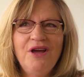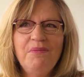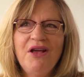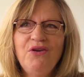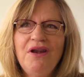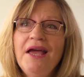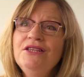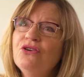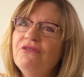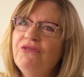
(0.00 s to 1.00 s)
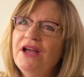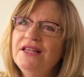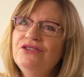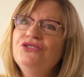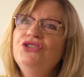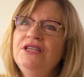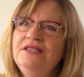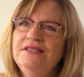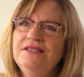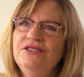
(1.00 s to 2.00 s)
One of my good high school friends, she,
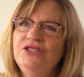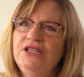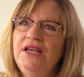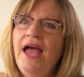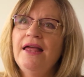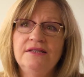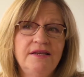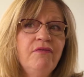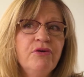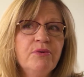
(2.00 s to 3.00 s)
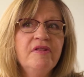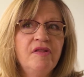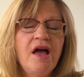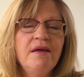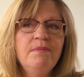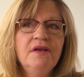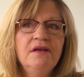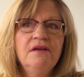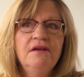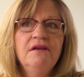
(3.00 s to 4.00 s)
she had suffered with Lyme
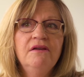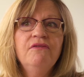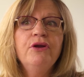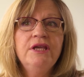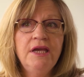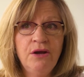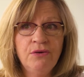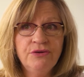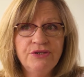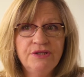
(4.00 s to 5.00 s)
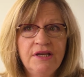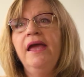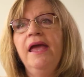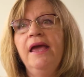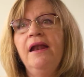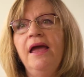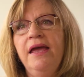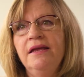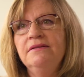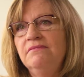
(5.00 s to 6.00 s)
for years. And I
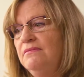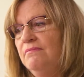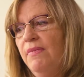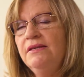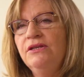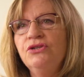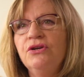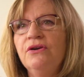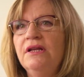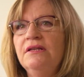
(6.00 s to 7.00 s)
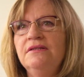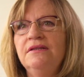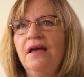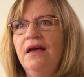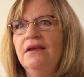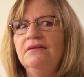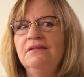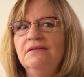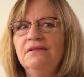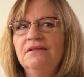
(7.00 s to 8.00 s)
had messaged her and said,
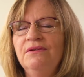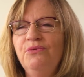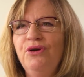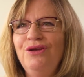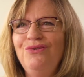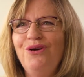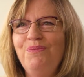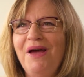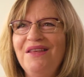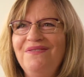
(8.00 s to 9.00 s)
What do you know about